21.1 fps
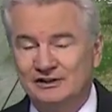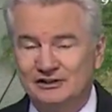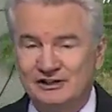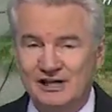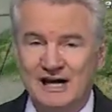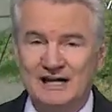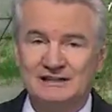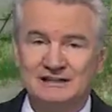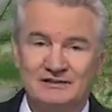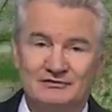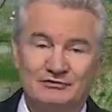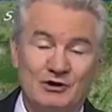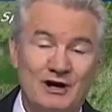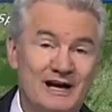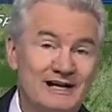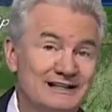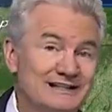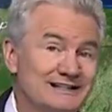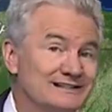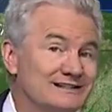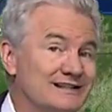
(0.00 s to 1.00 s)
chance of
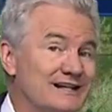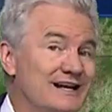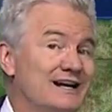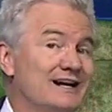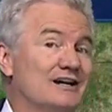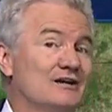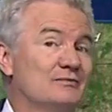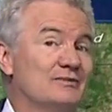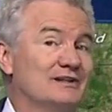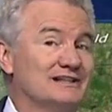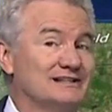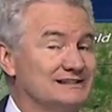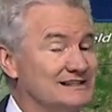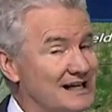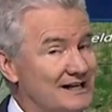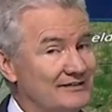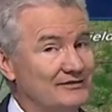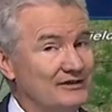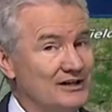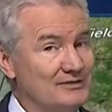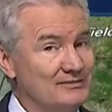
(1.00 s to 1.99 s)
rain is there, but it's
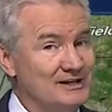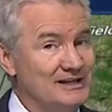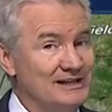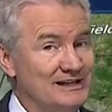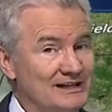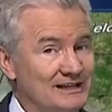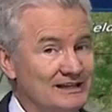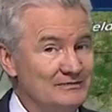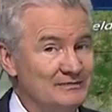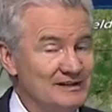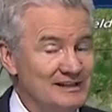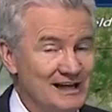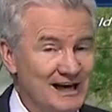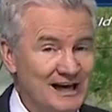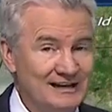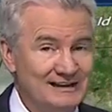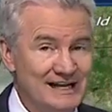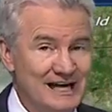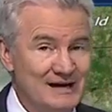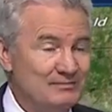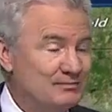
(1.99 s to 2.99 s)
not very big. And
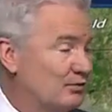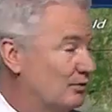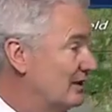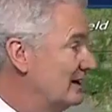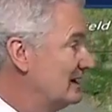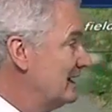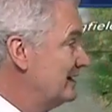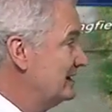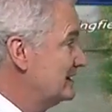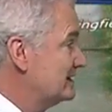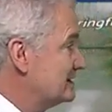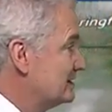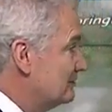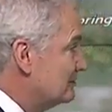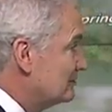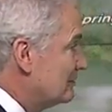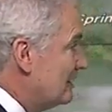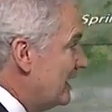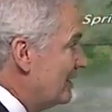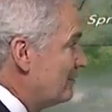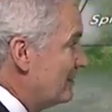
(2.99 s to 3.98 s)
beyond that point, I think some
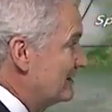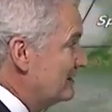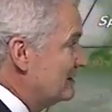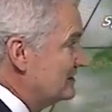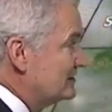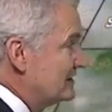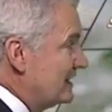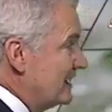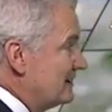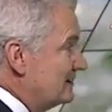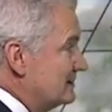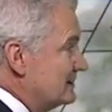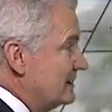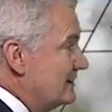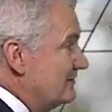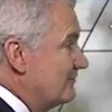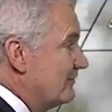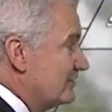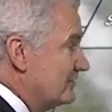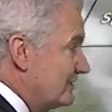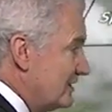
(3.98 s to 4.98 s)
dry weather settles in
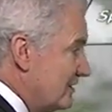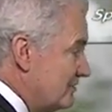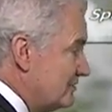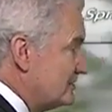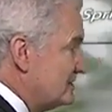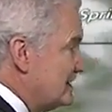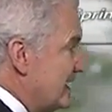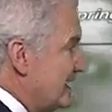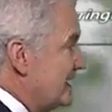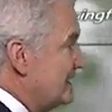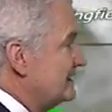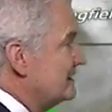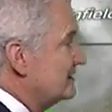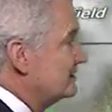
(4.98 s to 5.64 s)
for Thursday into